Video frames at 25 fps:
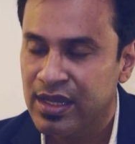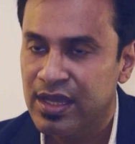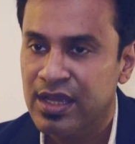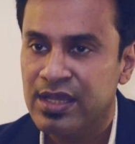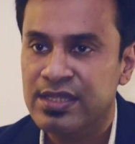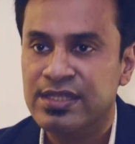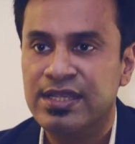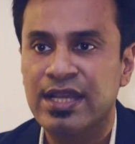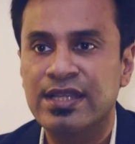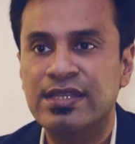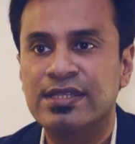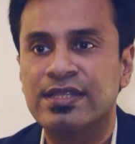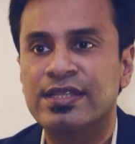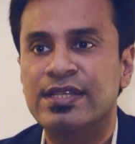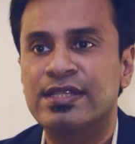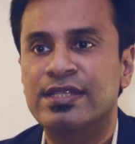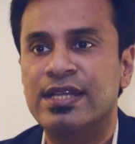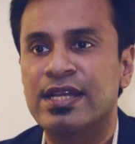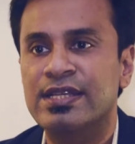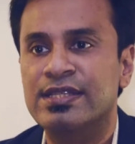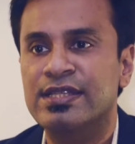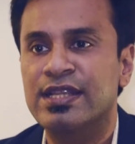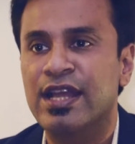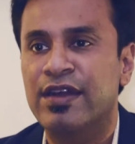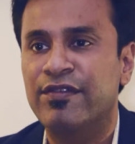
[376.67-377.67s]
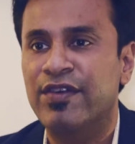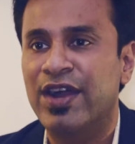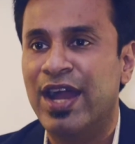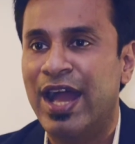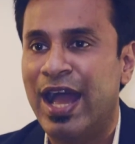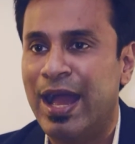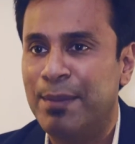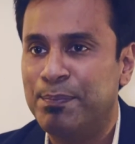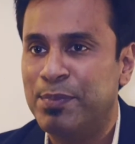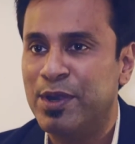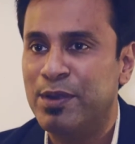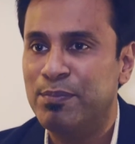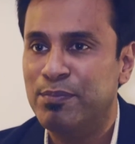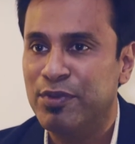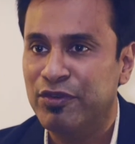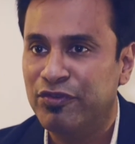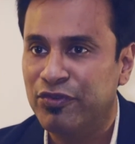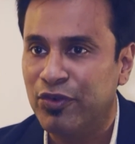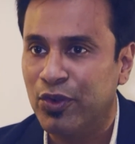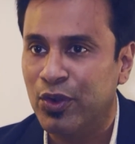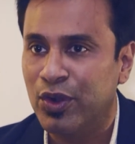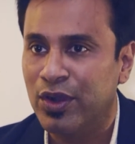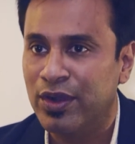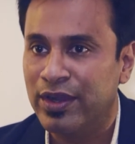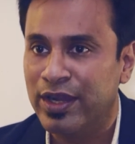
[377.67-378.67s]
Since this has never happened
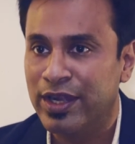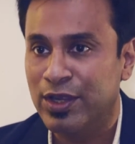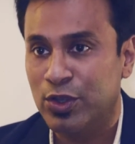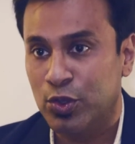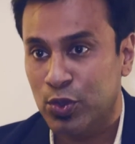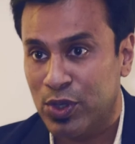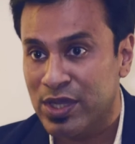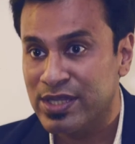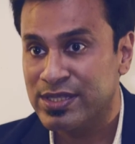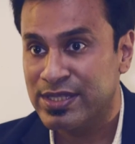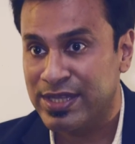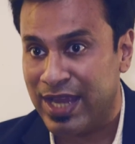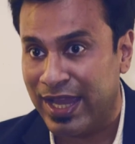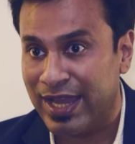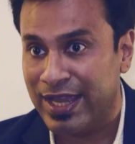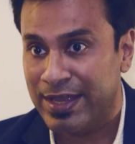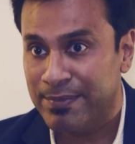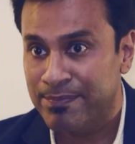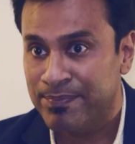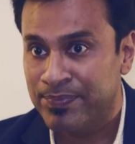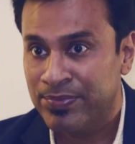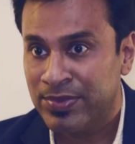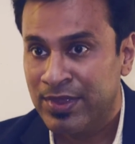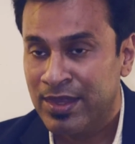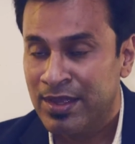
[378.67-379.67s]
before, it took us time,